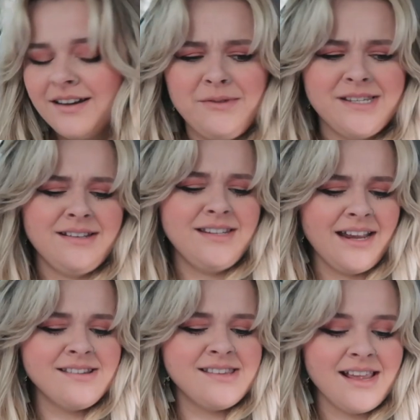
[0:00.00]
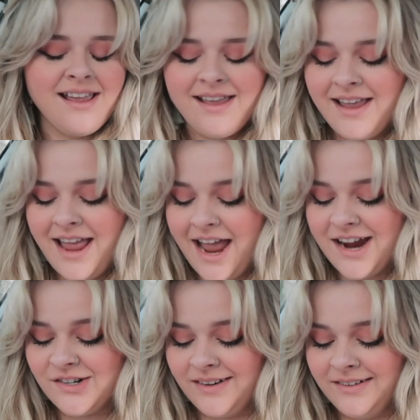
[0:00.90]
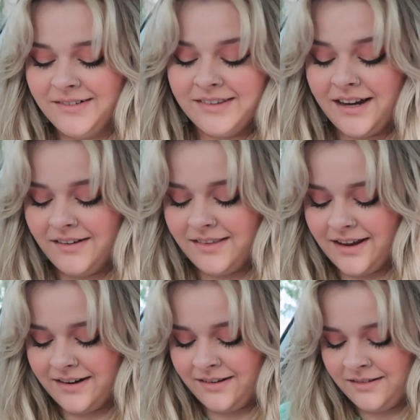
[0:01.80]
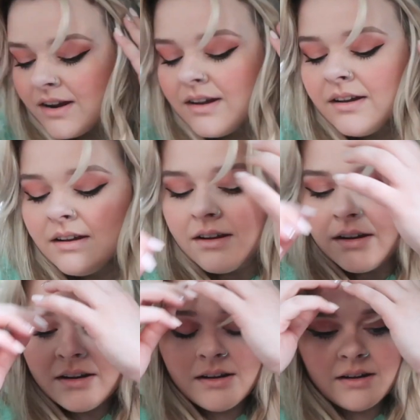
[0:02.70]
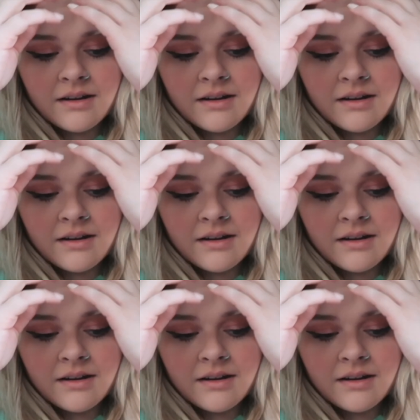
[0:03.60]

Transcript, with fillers: almost said Tennessee. Asheville, North Carolina. Hey babe, what's the uh,